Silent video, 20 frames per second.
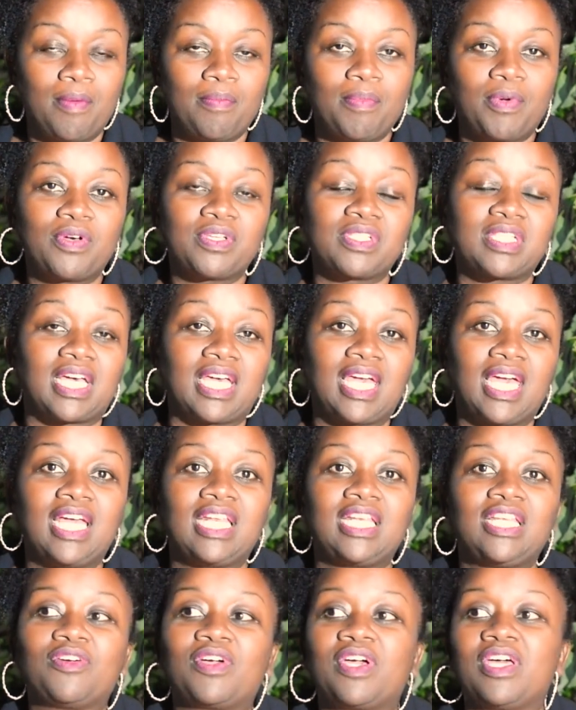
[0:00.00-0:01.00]
because
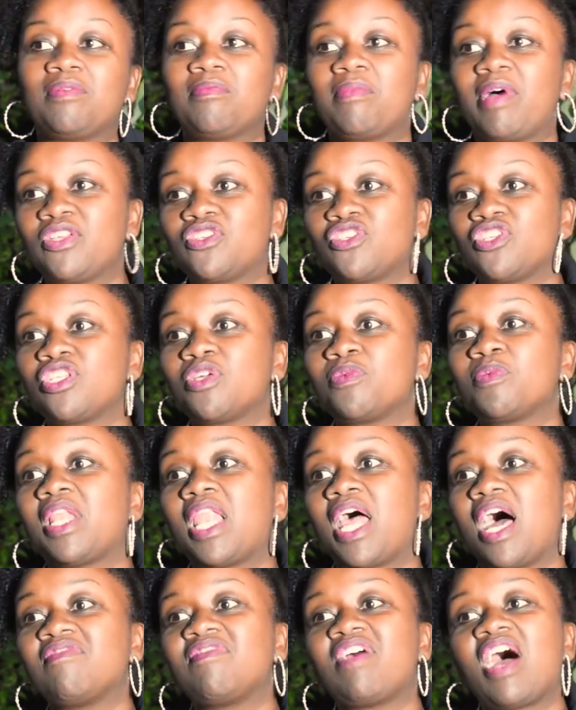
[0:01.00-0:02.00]
again, you can imagine you will
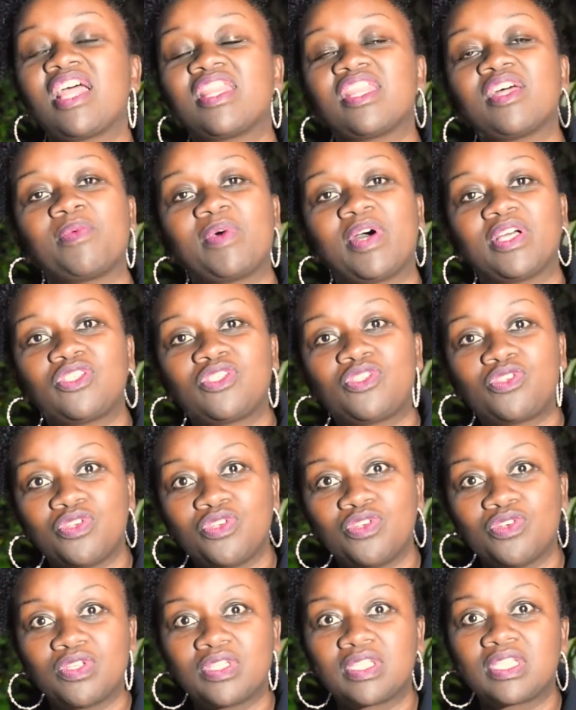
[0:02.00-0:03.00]
have other words to
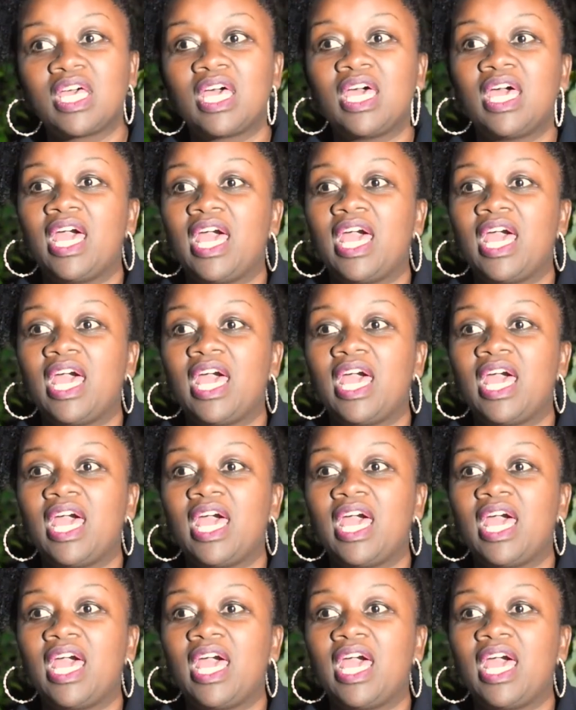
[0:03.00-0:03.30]
use,